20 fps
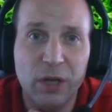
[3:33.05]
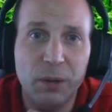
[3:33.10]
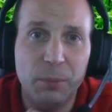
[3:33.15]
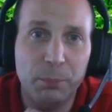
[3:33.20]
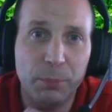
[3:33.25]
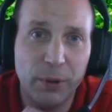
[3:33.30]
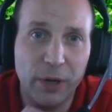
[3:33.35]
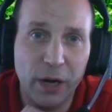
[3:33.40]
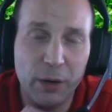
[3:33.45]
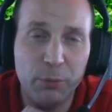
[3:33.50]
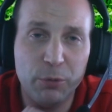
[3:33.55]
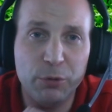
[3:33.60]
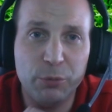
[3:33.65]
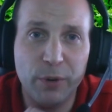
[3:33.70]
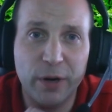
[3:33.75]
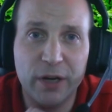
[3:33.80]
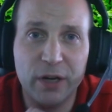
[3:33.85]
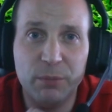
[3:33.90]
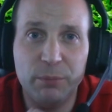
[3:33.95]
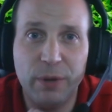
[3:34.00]
But I would
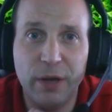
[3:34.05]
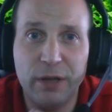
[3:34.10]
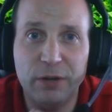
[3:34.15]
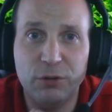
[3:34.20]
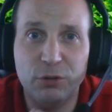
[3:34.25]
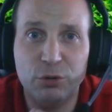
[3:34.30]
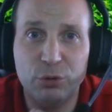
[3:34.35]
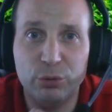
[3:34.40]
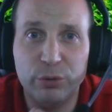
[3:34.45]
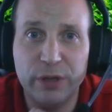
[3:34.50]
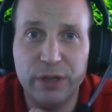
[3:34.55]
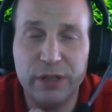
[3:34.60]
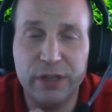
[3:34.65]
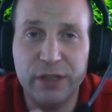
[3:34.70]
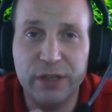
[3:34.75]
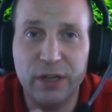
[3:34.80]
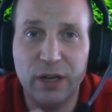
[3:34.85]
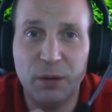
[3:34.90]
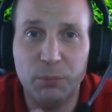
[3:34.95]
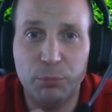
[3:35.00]
recommend
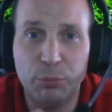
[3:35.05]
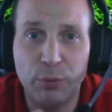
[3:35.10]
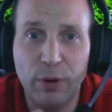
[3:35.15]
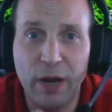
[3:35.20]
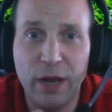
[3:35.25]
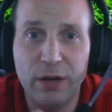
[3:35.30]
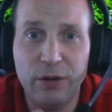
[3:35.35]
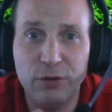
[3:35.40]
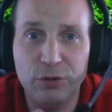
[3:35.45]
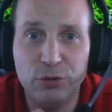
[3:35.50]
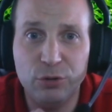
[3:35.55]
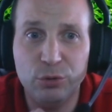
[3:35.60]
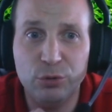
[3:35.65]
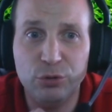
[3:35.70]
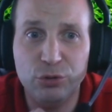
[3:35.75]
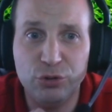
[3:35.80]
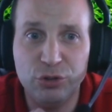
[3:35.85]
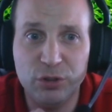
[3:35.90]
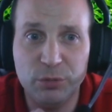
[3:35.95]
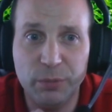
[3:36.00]
creating a brand new
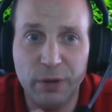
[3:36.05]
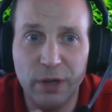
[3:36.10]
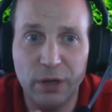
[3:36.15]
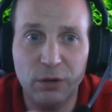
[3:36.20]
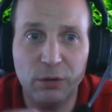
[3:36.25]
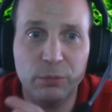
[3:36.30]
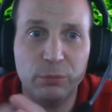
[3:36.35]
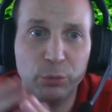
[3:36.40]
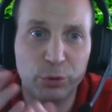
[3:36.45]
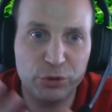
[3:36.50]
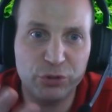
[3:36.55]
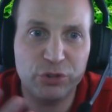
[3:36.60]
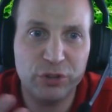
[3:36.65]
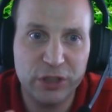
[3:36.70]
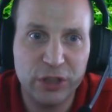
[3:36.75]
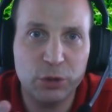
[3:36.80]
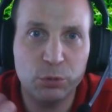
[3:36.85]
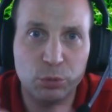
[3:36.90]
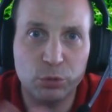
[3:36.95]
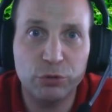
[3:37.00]
Gmail, which
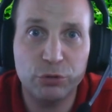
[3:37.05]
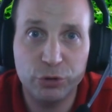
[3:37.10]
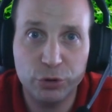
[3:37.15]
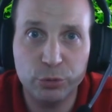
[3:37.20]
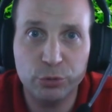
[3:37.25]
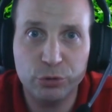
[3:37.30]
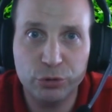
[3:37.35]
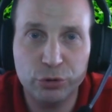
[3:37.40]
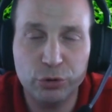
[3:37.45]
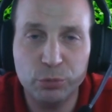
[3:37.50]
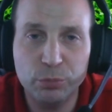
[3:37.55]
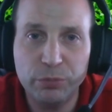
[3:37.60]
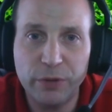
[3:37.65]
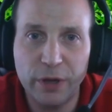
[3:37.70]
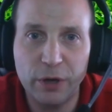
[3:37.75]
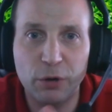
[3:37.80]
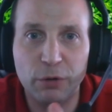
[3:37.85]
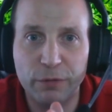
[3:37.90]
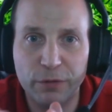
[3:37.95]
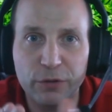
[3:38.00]
equals YouTube.
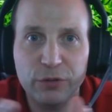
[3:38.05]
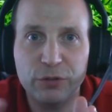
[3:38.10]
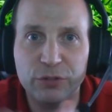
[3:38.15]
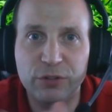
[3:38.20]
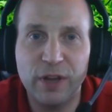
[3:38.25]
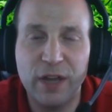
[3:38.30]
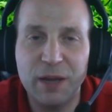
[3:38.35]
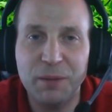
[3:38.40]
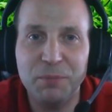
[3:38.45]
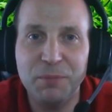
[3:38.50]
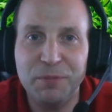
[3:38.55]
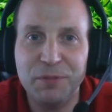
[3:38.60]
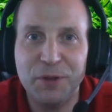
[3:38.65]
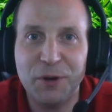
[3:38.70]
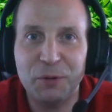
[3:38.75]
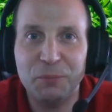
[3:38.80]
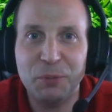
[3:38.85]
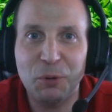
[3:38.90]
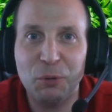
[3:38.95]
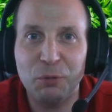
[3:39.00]
They are the same.
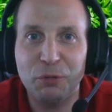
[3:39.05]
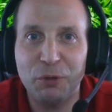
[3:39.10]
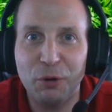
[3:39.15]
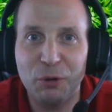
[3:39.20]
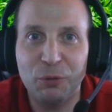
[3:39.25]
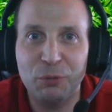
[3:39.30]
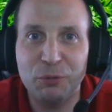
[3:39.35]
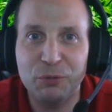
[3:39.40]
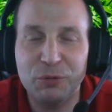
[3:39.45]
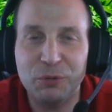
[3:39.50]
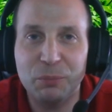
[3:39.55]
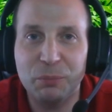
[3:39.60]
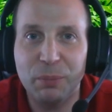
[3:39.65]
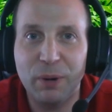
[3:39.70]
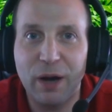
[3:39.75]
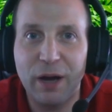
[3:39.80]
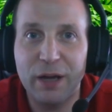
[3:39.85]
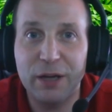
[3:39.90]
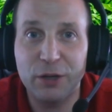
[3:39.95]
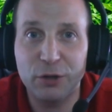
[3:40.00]
They're both owned
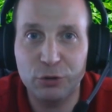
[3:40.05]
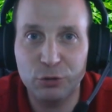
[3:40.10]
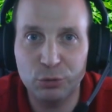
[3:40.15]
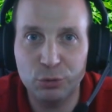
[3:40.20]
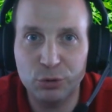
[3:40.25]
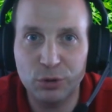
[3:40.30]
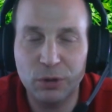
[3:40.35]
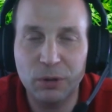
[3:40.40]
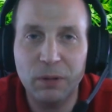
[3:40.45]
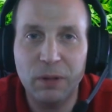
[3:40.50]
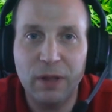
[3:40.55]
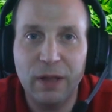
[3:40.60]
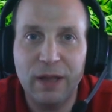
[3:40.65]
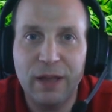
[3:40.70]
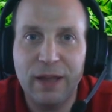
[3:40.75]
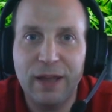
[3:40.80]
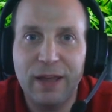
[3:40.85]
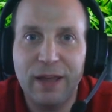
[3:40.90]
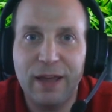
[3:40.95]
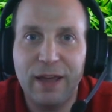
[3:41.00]
by Google.
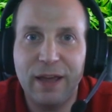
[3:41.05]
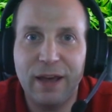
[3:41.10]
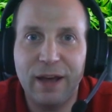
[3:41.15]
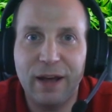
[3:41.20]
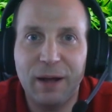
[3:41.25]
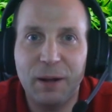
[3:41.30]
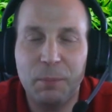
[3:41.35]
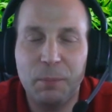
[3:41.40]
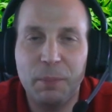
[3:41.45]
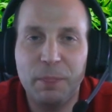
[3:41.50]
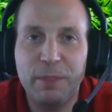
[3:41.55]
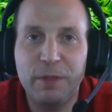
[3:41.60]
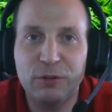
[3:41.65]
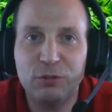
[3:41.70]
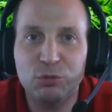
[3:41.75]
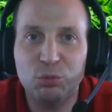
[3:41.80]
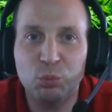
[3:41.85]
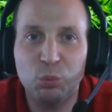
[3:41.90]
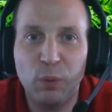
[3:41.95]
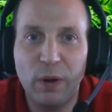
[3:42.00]
Um,
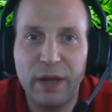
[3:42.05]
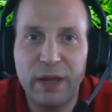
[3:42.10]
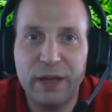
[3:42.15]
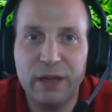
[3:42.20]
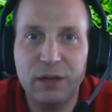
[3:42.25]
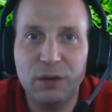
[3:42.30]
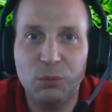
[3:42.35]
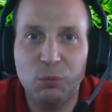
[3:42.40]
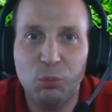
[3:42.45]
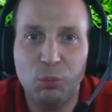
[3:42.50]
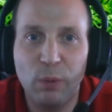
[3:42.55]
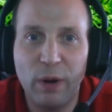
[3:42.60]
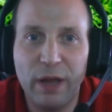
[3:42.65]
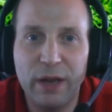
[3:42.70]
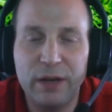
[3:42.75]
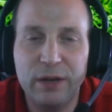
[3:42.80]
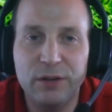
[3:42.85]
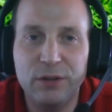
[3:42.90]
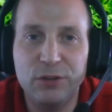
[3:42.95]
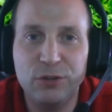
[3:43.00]
this way,
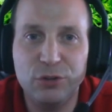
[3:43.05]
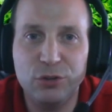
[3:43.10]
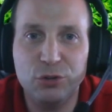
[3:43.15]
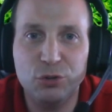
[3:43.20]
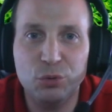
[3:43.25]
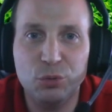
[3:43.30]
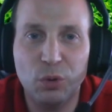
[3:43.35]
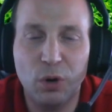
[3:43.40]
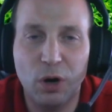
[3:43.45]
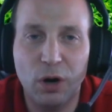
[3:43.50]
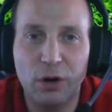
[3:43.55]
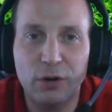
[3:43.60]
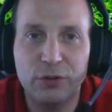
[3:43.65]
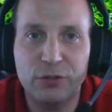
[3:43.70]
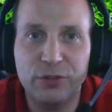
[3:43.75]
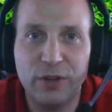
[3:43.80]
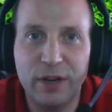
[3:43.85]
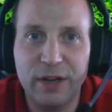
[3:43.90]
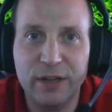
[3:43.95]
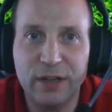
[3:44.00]
when you are
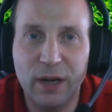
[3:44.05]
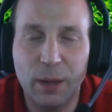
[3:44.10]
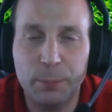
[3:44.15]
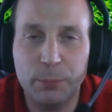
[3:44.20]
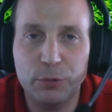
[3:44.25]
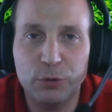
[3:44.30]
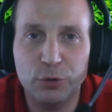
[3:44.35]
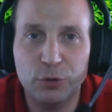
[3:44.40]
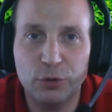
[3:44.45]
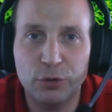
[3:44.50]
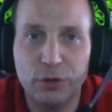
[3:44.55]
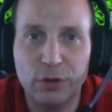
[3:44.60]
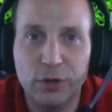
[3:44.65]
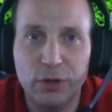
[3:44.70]
setting up your